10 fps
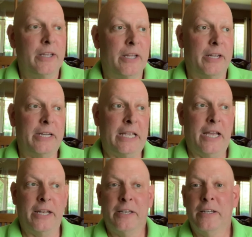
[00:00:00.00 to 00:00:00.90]
And
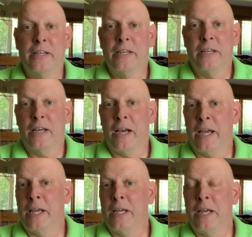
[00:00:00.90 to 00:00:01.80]
again,
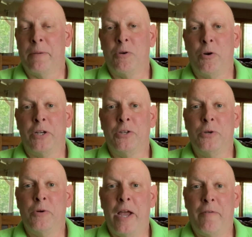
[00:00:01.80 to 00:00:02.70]
I am going to
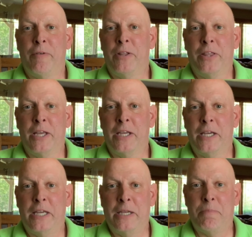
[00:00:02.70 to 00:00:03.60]
do
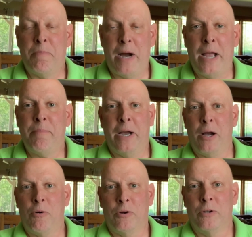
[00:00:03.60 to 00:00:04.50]
everything in my
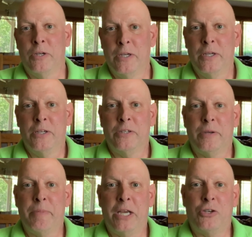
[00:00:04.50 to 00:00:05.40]
power
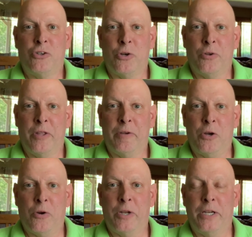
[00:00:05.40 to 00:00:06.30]
to make sure the
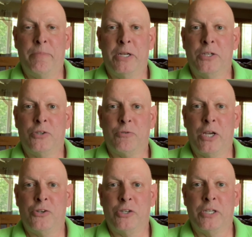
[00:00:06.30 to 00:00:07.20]
current
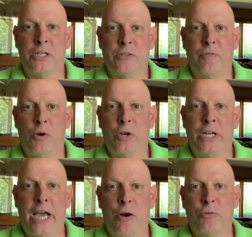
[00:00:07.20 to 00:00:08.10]
administration is
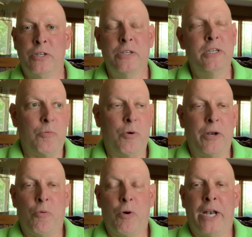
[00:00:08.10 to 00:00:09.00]
voted out,
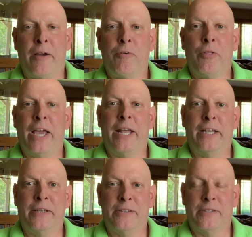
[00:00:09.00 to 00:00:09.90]
whatever that
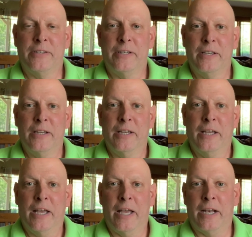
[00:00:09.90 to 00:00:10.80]
is.
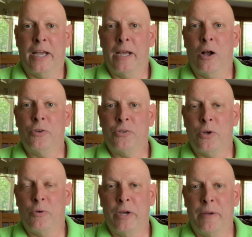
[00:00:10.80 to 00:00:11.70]
And I
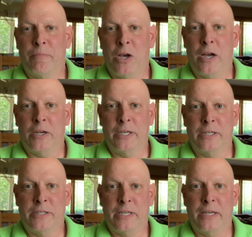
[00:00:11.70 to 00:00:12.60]
also am not going
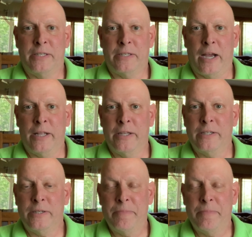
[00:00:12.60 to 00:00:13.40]
to stay silent